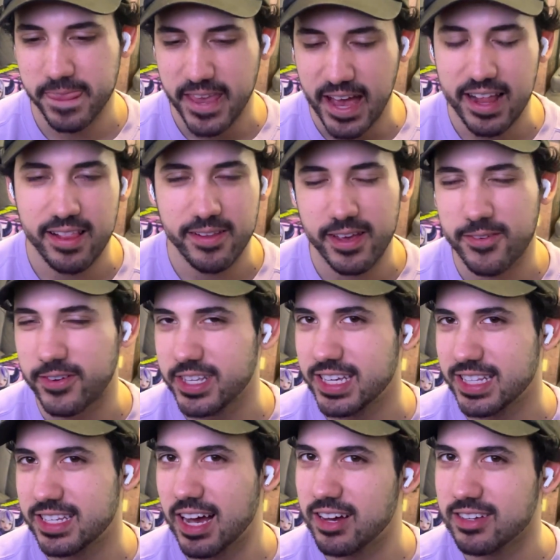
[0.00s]
tell, like when you
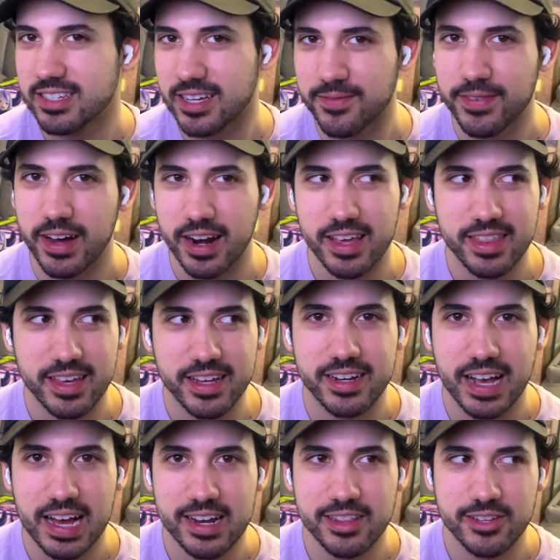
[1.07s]
tell somebody that you're
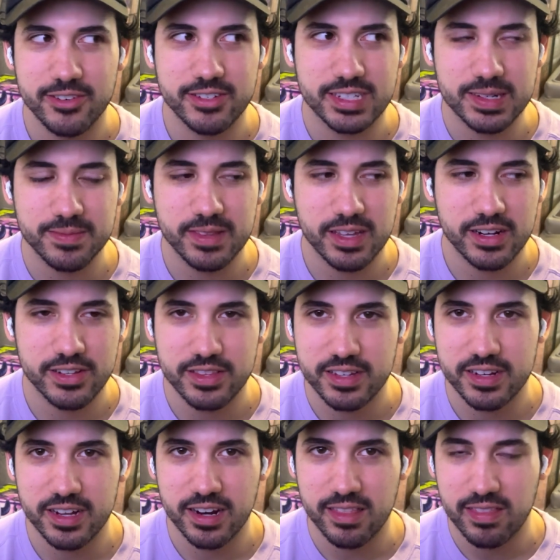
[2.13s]
going to do something or that
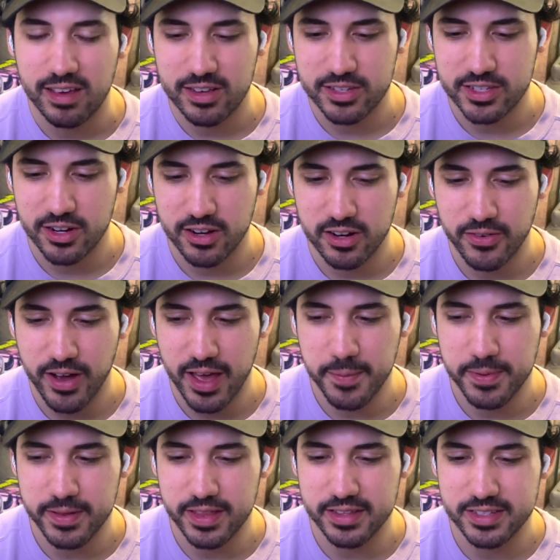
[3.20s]
you're going to think a certain way,
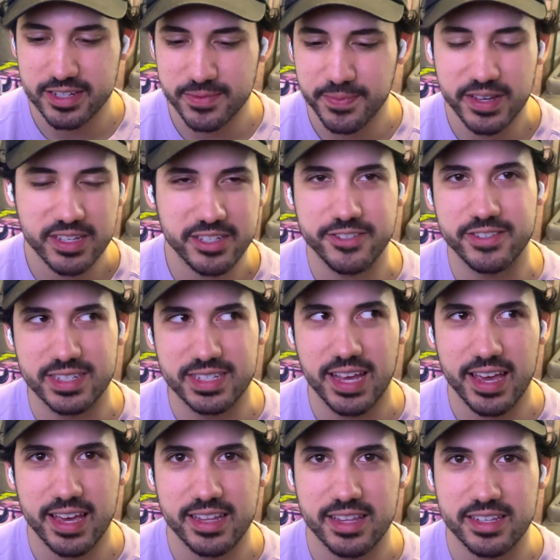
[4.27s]
but that just because you
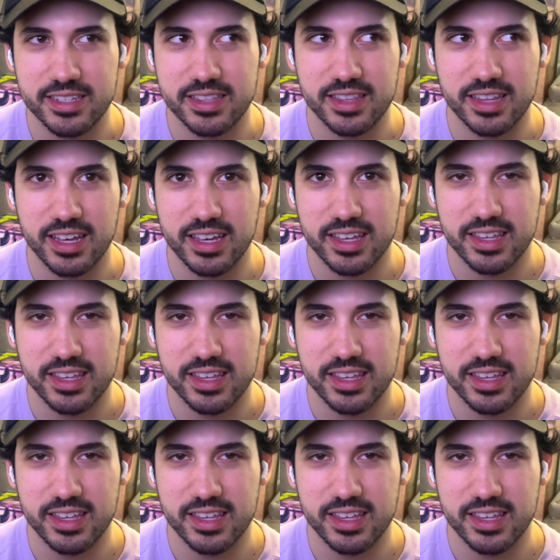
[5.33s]
say it doesn't like